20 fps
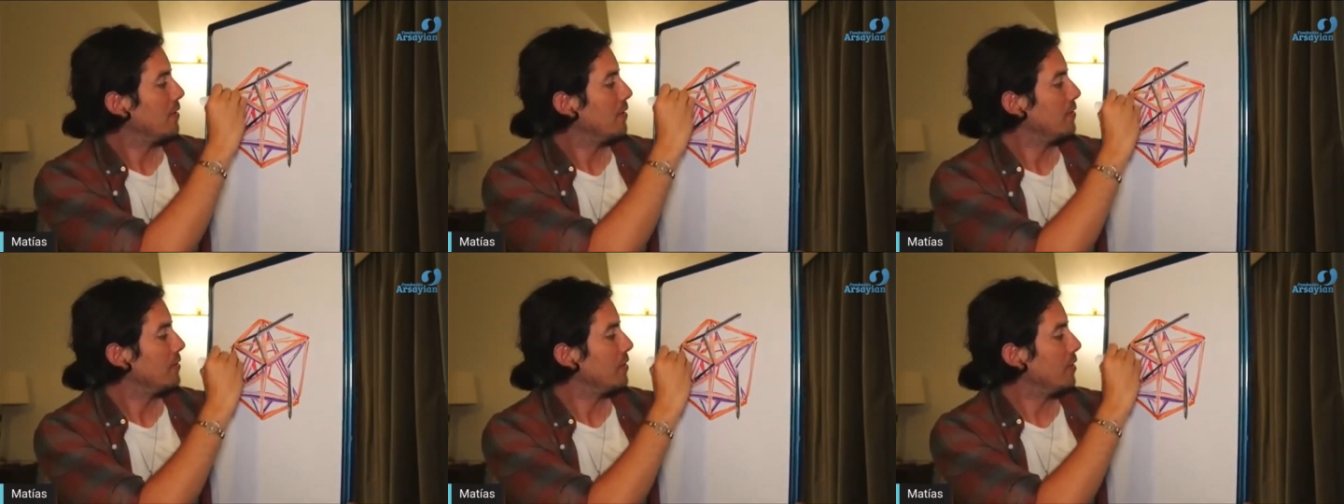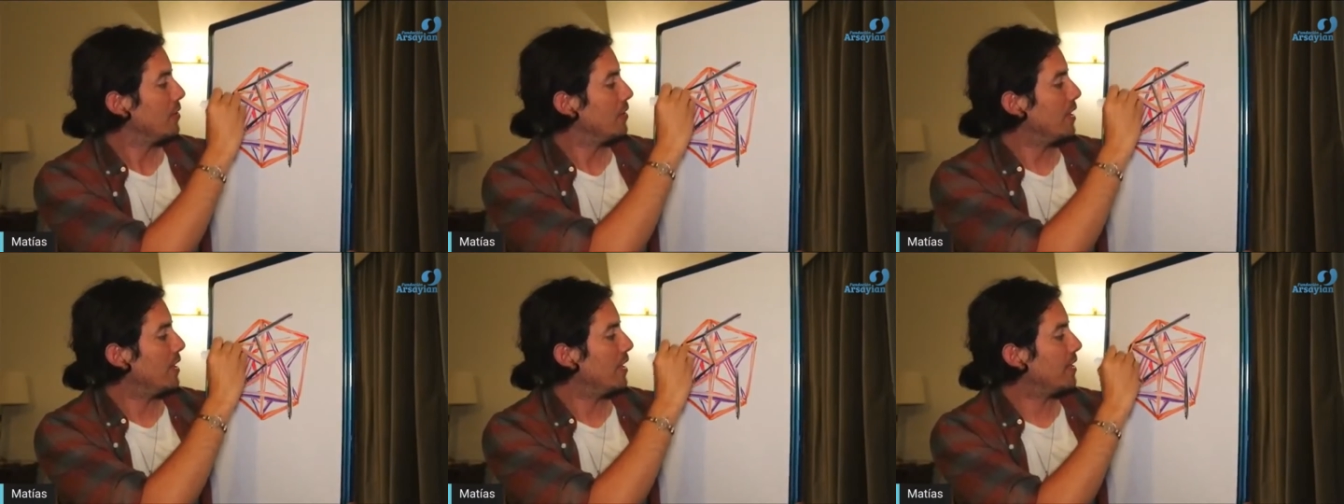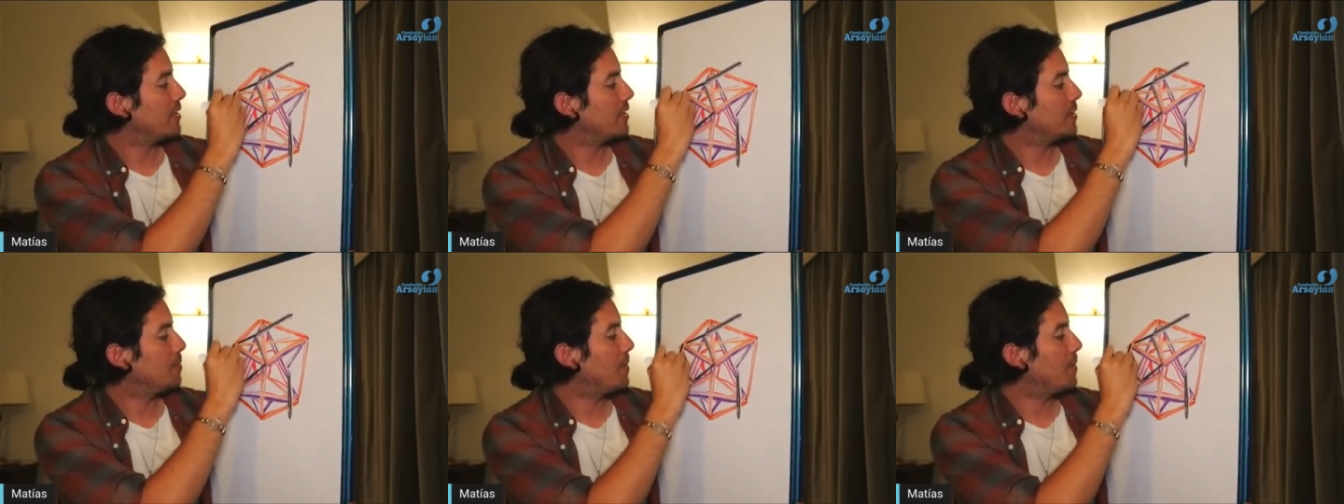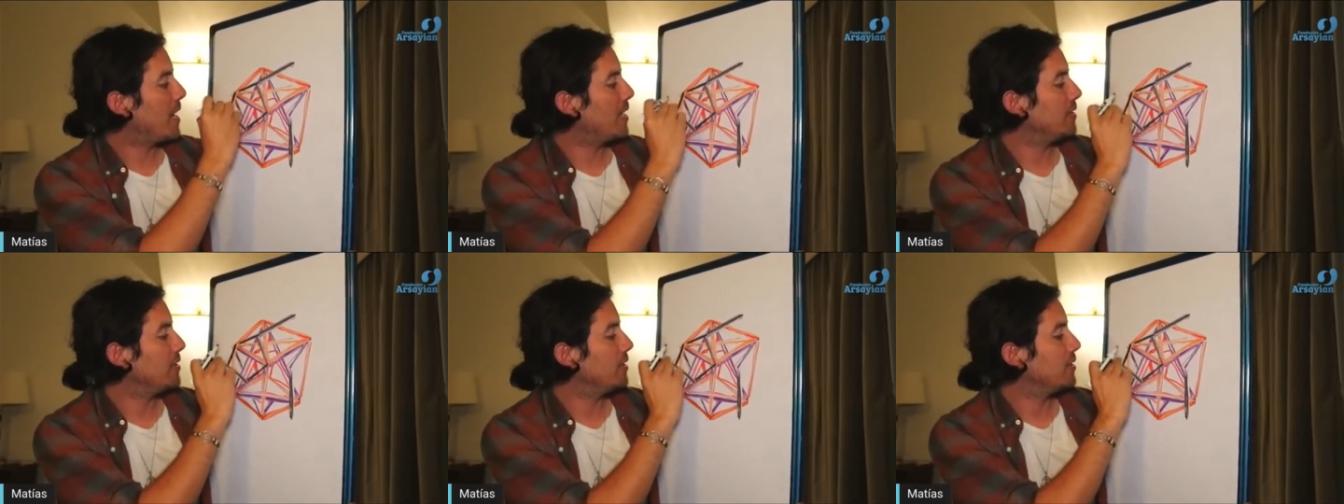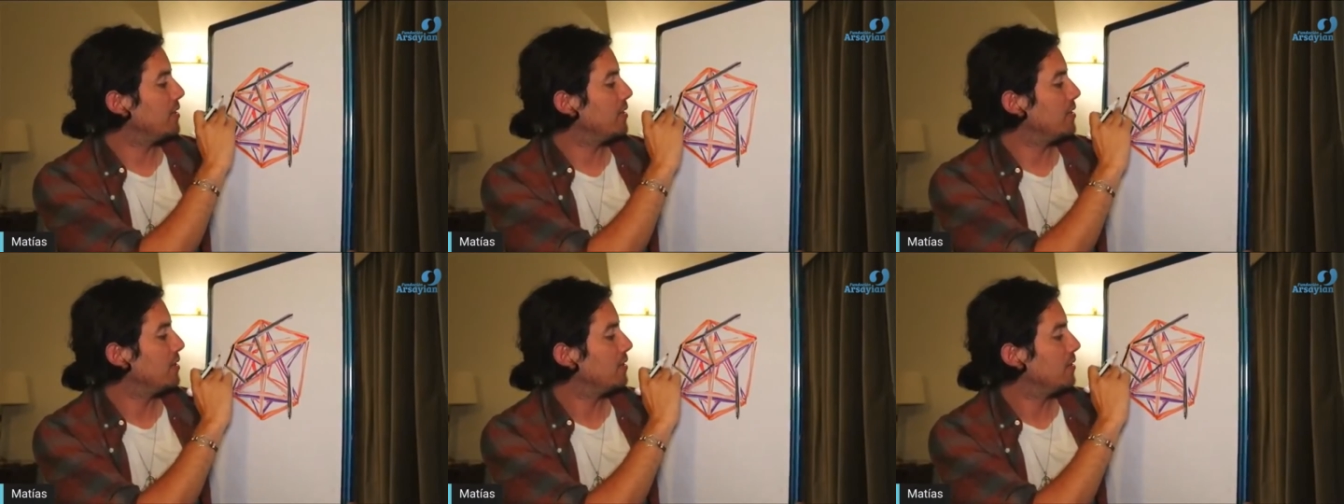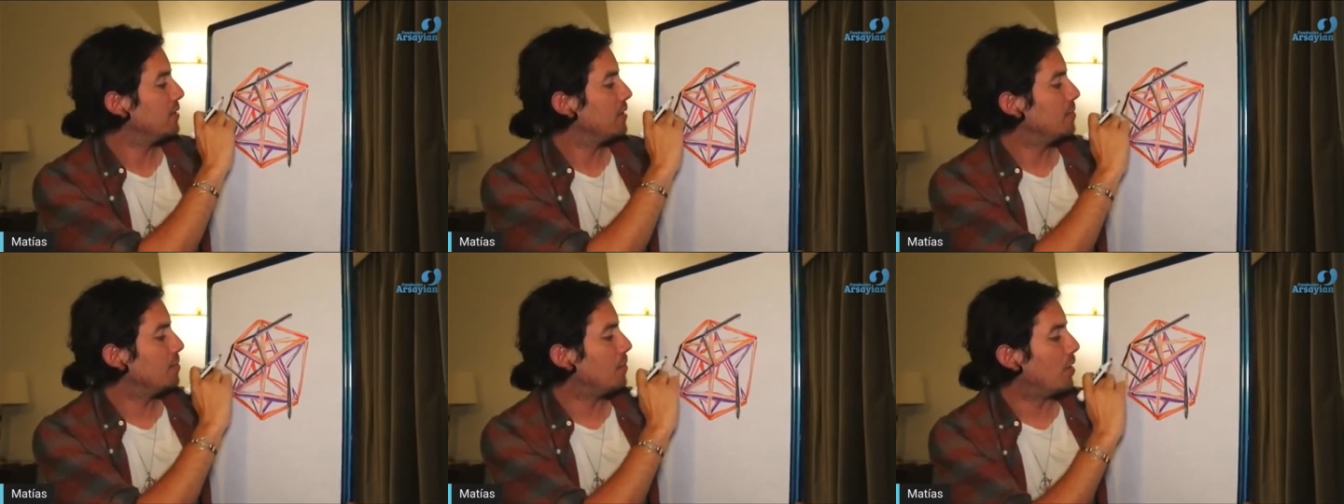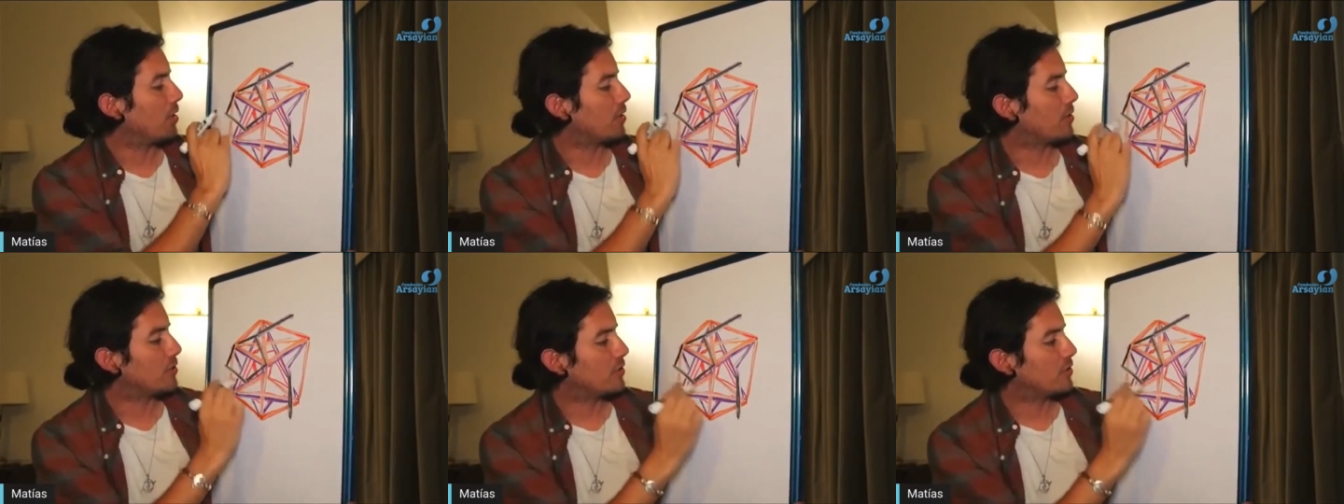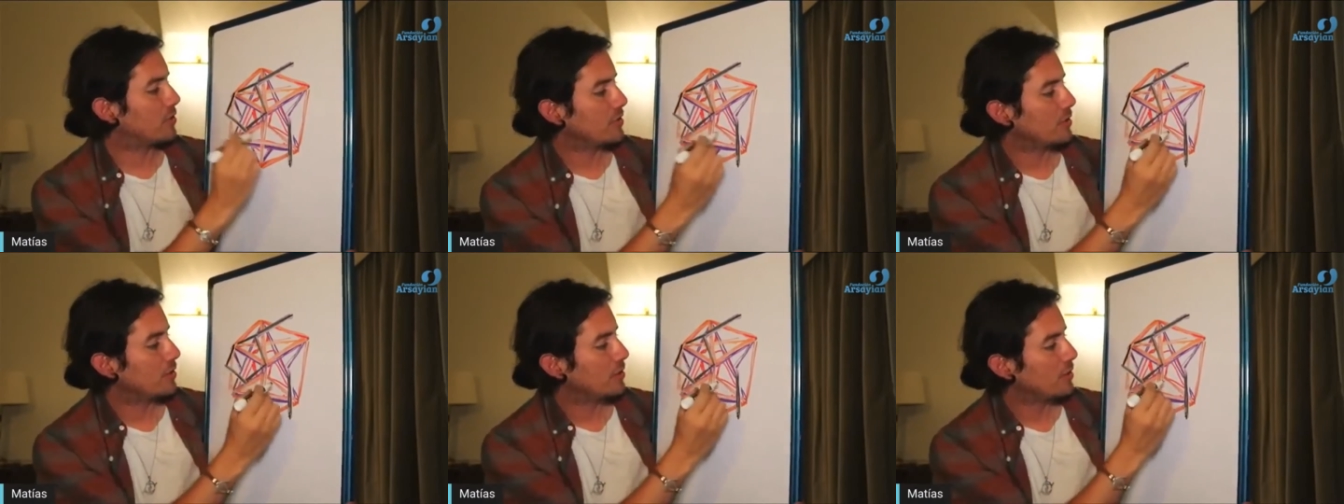So they expanded the box.